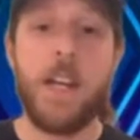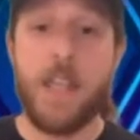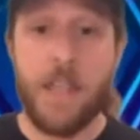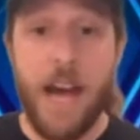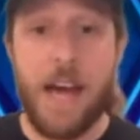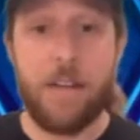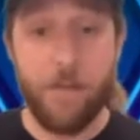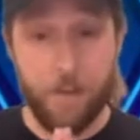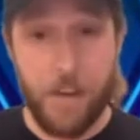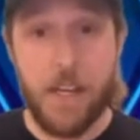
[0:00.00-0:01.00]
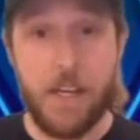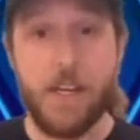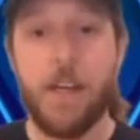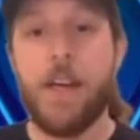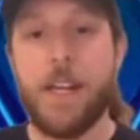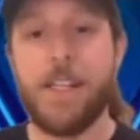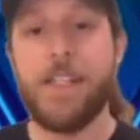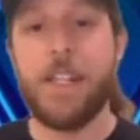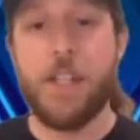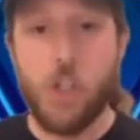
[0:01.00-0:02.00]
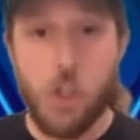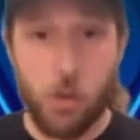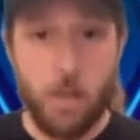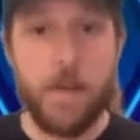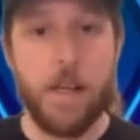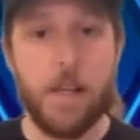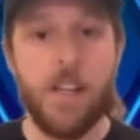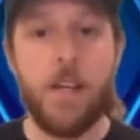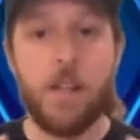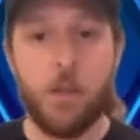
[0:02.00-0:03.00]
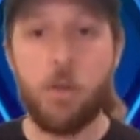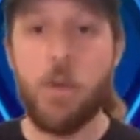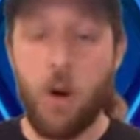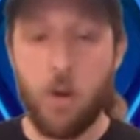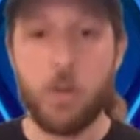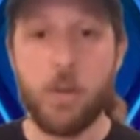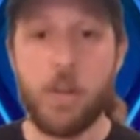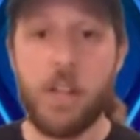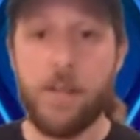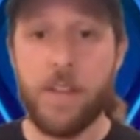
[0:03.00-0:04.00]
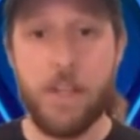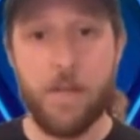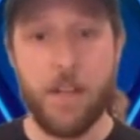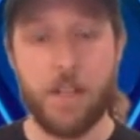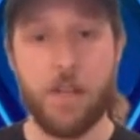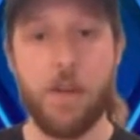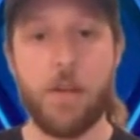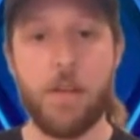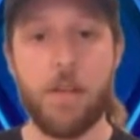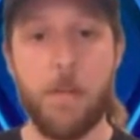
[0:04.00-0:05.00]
That fee is then distributed to the holders of the Dividend token.